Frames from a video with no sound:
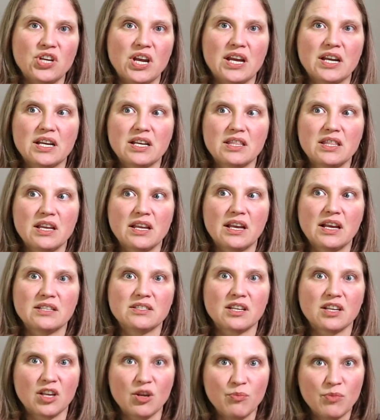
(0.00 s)
and I think
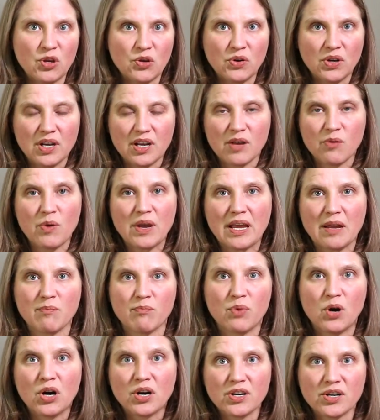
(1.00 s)
as a community we can
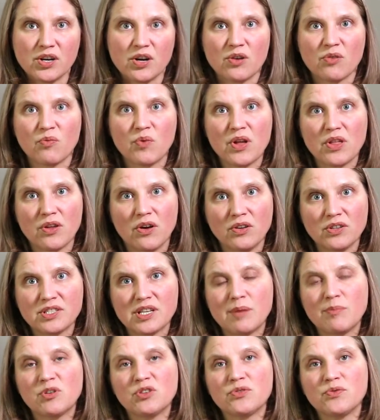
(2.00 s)
partner with
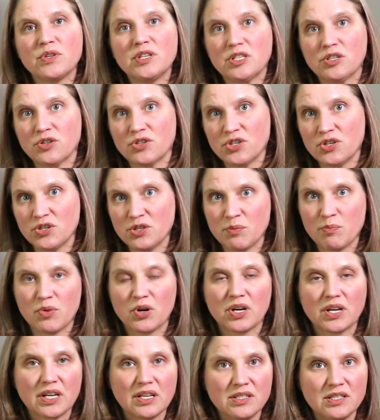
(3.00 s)
Alzheimer's researchers and
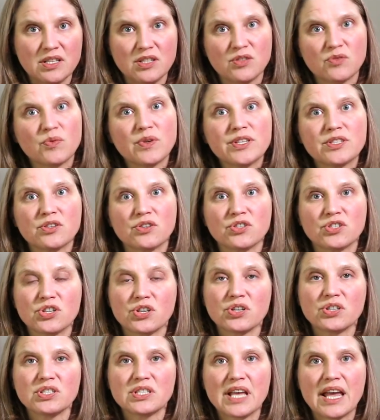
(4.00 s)
Parkinson's
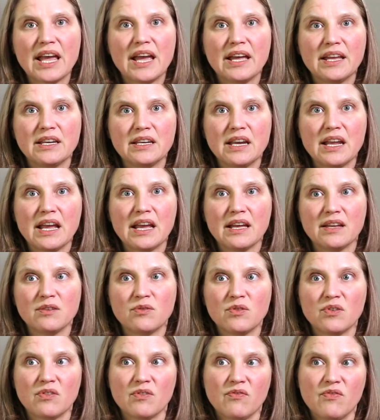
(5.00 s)
researchers
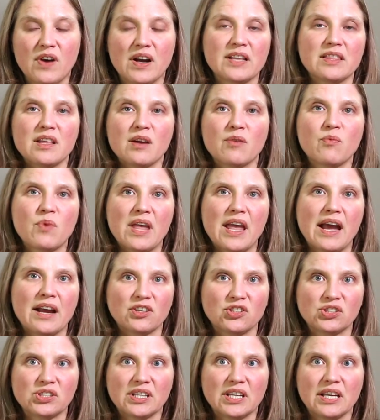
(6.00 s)
and find that we
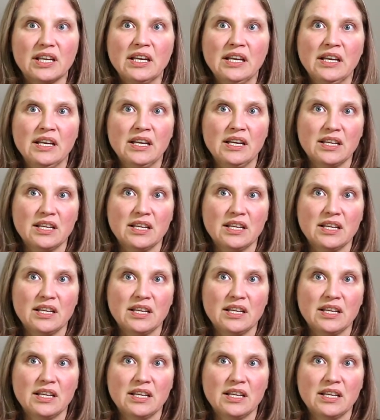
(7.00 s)
actually